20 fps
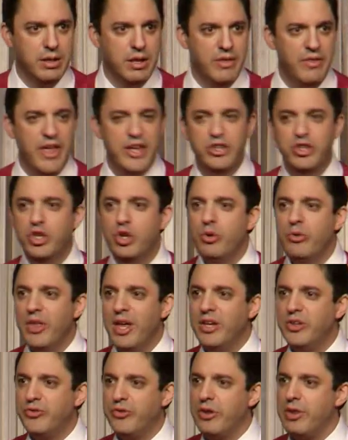They do
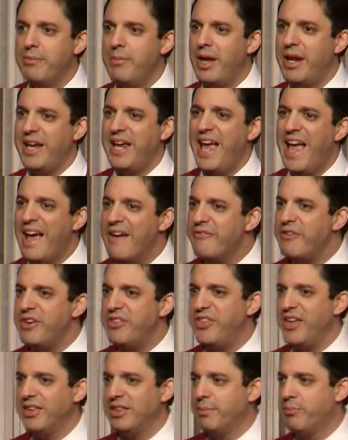things for the money.
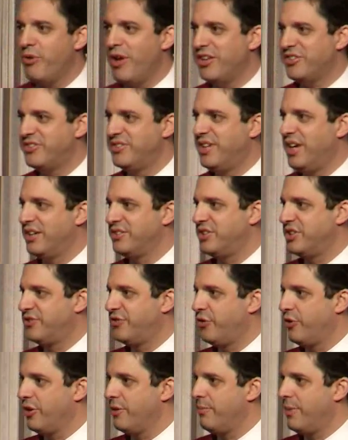Everything the press does is
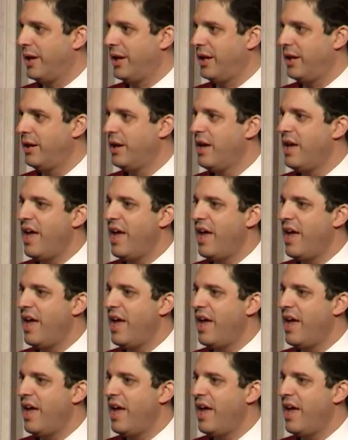for the money.